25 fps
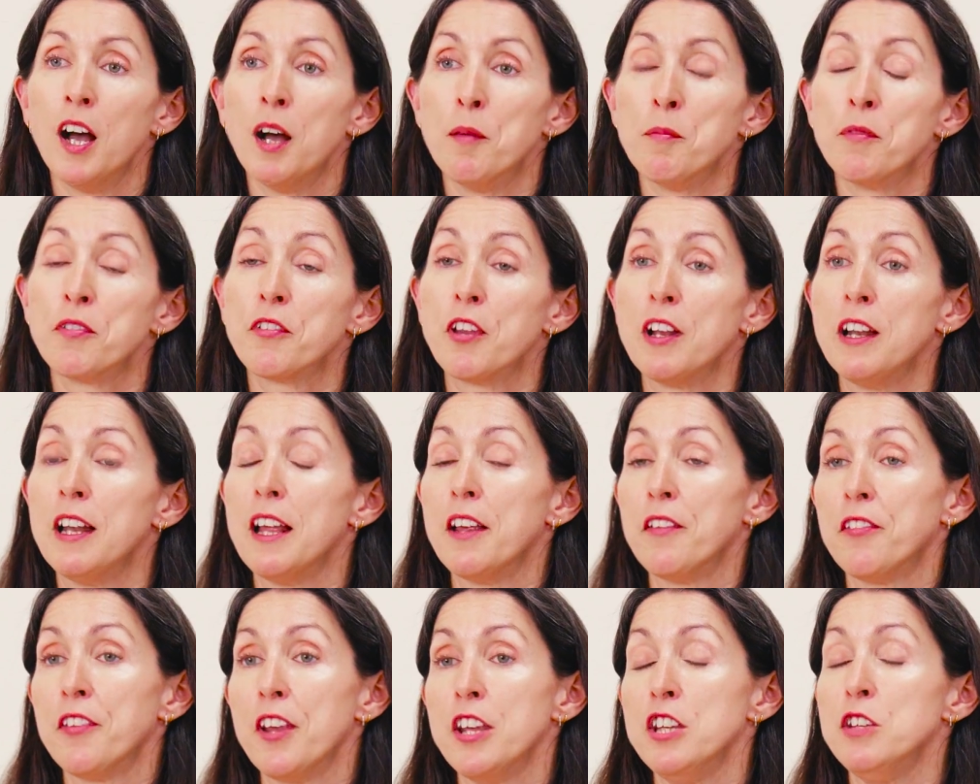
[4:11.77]
so
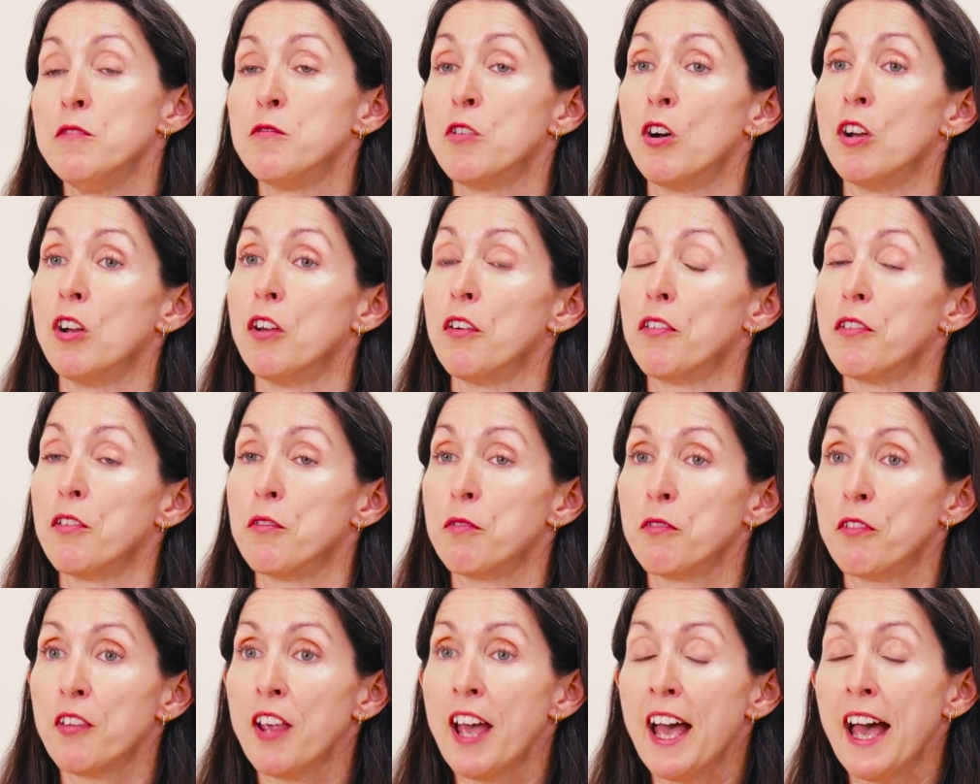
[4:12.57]
let's say you've got lots
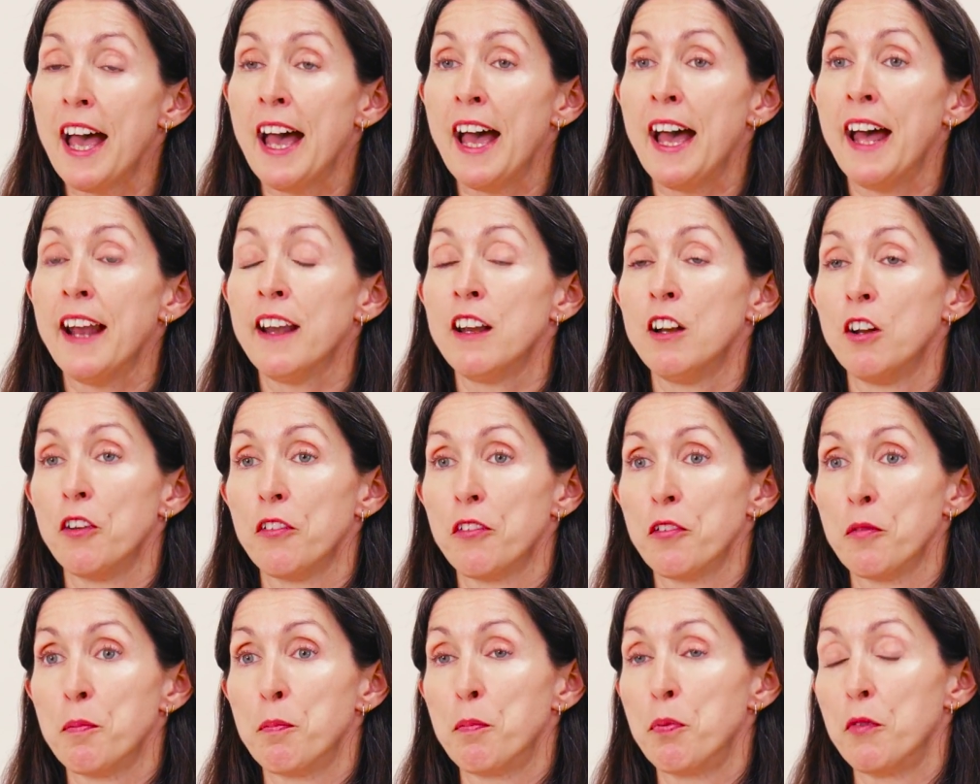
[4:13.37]
of tan,
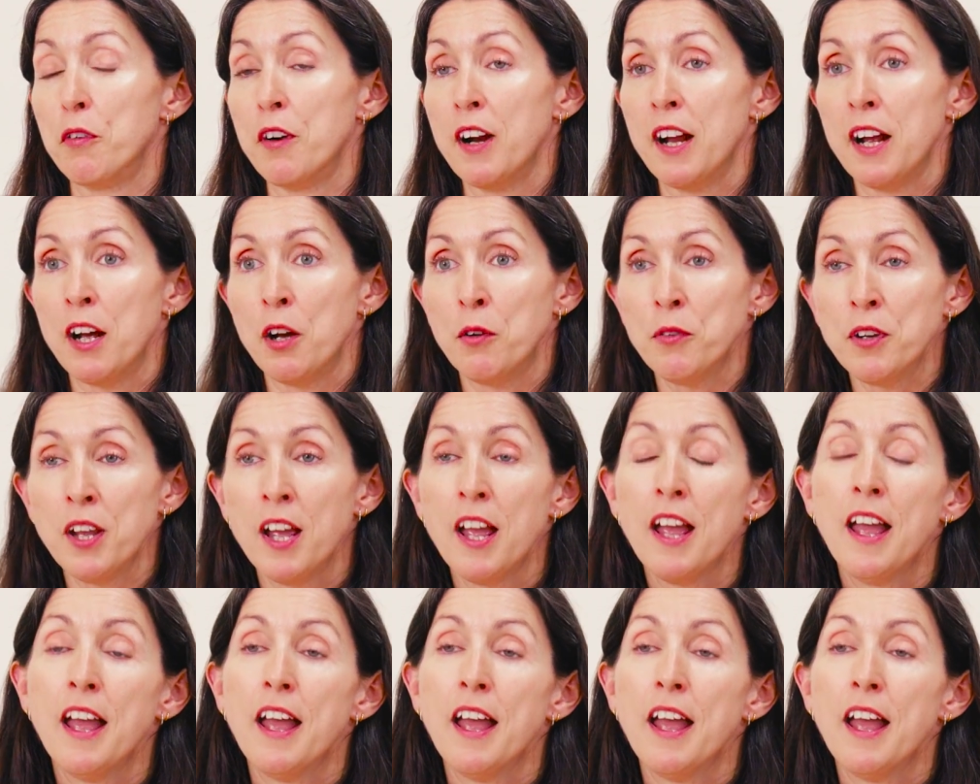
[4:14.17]
lots of brown,